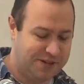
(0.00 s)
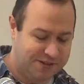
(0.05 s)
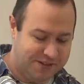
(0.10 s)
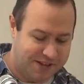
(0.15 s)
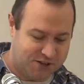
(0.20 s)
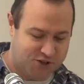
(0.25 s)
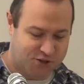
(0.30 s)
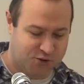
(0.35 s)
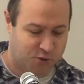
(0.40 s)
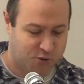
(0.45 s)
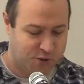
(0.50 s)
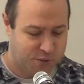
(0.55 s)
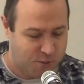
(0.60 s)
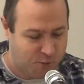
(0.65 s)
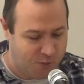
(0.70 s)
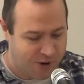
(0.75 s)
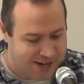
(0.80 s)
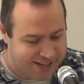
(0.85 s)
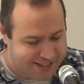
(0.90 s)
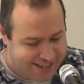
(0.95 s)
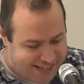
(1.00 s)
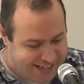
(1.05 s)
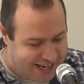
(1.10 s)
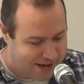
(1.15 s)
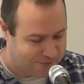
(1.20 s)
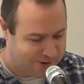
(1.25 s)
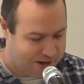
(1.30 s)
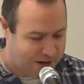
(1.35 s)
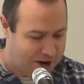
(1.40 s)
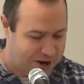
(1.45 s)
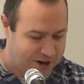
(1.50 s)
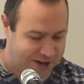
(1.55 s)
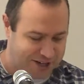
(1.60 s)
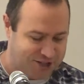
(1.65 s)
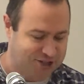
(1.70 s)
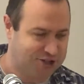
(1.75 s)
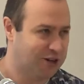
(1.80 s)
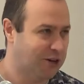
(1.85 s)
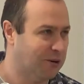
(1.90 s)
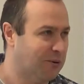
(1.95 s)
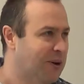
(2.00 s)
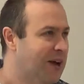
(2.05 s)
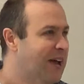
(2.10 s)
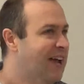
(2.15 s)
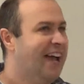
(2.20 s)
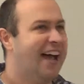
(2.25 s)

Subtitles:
in that story, but when I did have a heart issue,